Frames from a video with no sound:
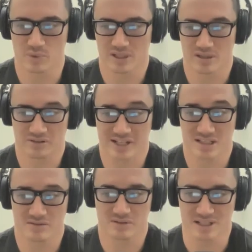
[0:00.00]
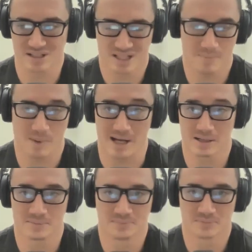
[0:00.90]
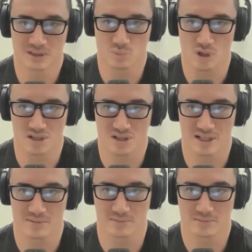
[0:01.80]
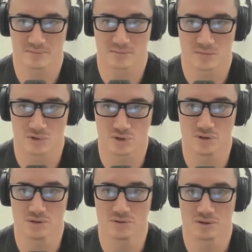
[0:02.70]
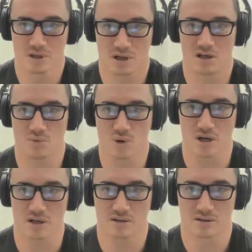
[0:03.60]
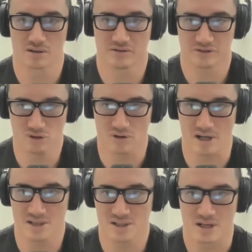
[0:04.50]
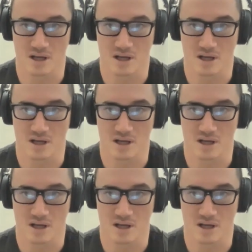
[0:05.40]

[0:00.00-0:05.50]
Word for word: we can effectively sit back and watch them do our work for us,